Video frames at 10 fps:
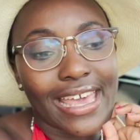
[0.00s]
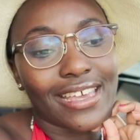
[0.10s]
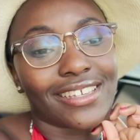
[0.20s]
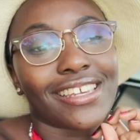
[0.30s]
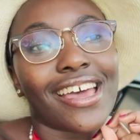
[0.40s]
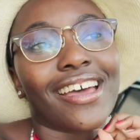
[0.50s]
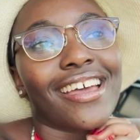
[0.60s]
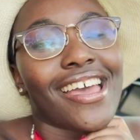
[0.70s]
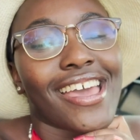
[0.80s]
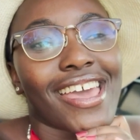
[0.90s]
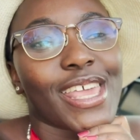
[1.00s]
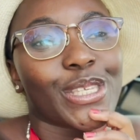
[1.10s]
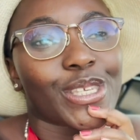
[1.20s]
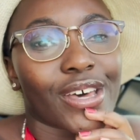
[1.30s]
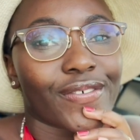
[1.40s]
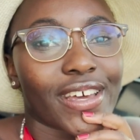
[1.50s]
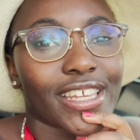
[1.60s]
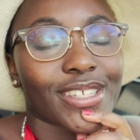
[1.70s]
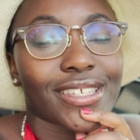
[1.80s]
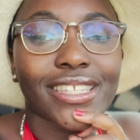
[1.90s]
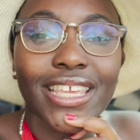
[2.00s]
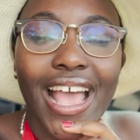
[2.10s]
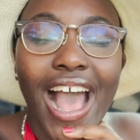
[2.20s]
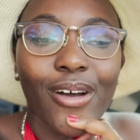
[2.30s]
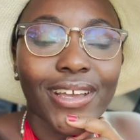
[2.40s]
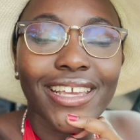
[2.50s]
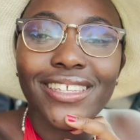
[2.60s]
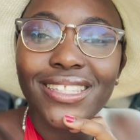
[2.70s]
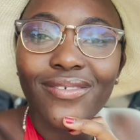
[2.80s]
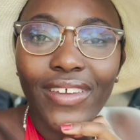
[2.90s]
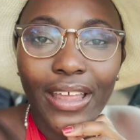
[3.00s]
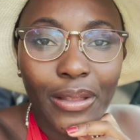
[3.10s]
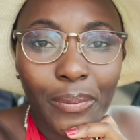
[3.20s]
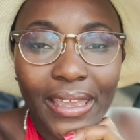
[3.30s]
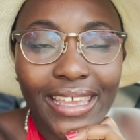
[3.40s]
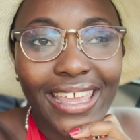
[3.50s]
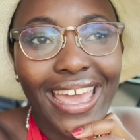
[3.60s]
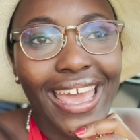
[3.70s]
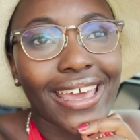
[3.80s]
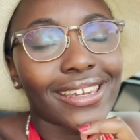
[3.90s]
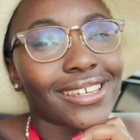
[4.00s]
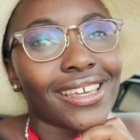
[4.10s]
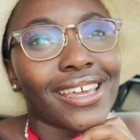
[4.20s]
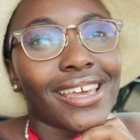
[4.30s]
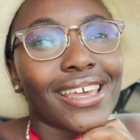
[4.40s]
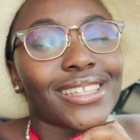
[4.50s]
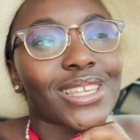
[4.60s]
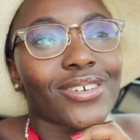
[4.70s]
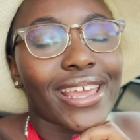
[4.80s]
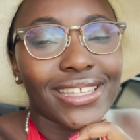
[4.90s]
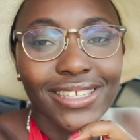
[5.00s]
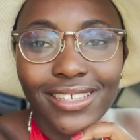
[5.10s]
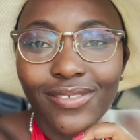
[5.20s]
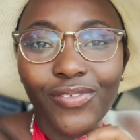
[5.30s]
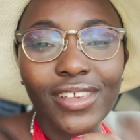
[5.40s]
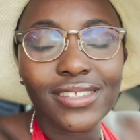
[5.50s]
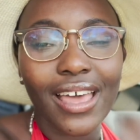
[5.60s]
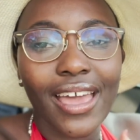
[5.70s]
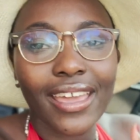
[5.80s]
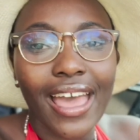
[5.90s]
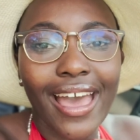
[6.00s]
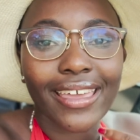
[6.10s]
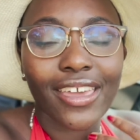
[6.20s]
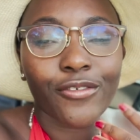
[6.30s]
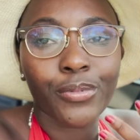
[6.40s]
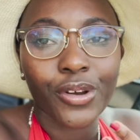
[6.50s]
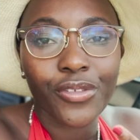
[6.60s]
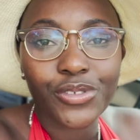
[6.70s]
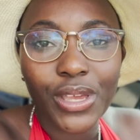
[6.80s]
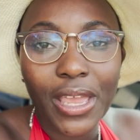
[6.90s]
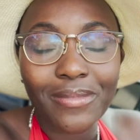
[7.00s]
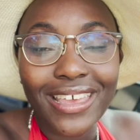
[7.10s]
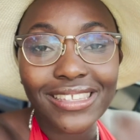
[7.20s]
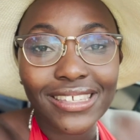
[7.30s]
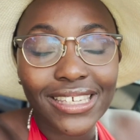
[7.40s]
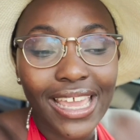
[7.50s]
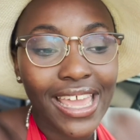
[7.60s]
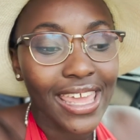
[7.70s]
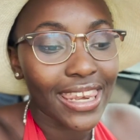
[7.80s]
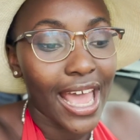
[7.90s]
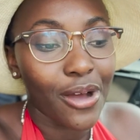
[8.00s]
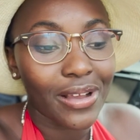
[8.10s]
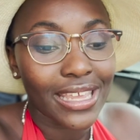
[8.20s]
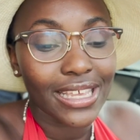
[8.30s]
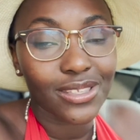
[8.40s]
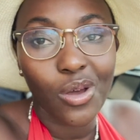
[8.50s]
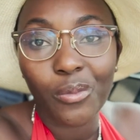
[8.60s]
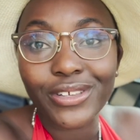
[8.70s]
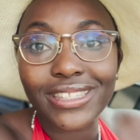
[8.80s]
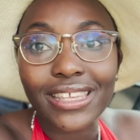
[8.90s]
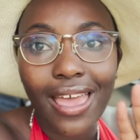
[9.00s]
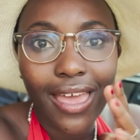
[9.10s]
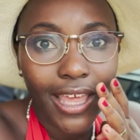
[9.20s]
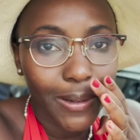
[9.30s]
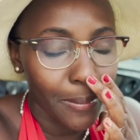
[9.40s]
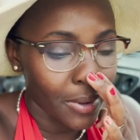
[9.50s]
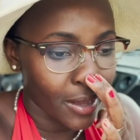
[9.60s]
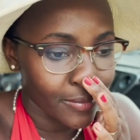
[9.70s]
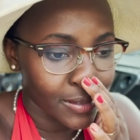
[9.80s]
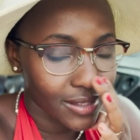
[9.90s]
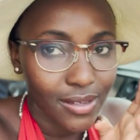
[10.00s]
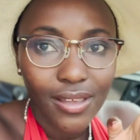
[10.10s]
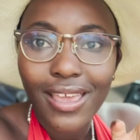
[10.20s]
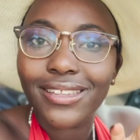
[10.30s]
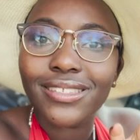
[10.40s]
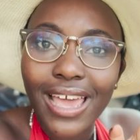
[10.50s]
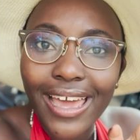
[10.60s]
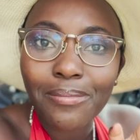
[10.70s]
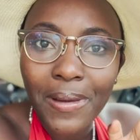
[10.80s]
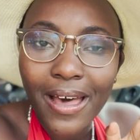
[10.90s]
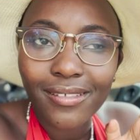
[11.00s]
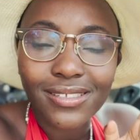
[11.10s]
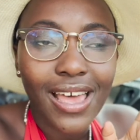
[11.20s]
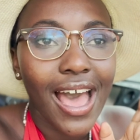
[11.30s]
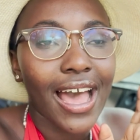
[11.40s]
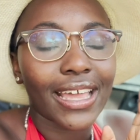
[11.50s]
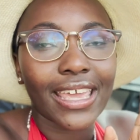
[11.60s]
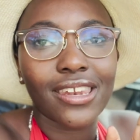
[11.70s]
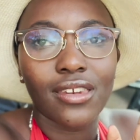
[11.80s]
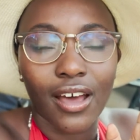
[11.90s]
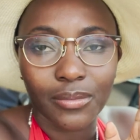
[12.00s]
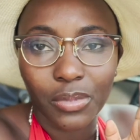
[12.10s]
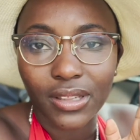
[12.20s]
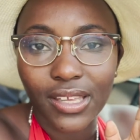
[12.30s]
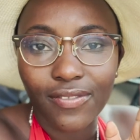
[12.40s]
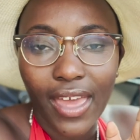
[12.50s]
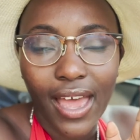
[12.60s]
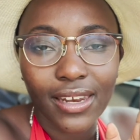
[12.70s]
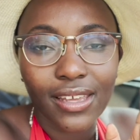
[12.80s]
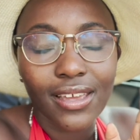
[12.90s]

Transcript: and it's so funny to see how he's developing and it's crazy it feels like I gave birth to him yesterday and now he's almost 10 months 10 months I cannot believe that